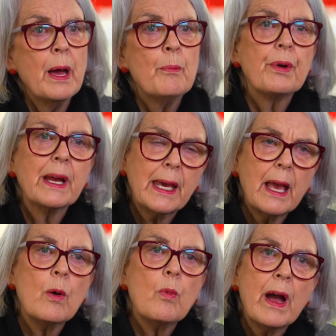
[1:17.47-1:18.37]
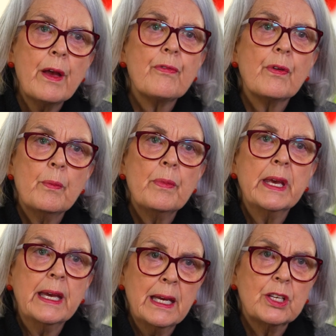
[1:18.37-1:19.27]
and breaking away from
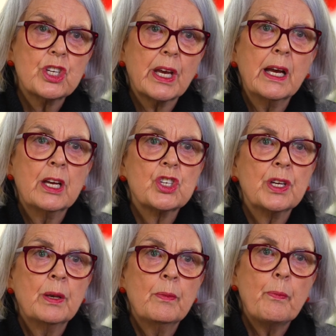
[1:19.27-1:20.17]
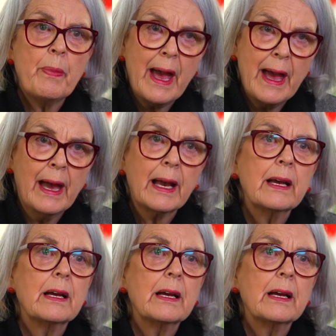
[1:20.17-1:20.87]
the education pack.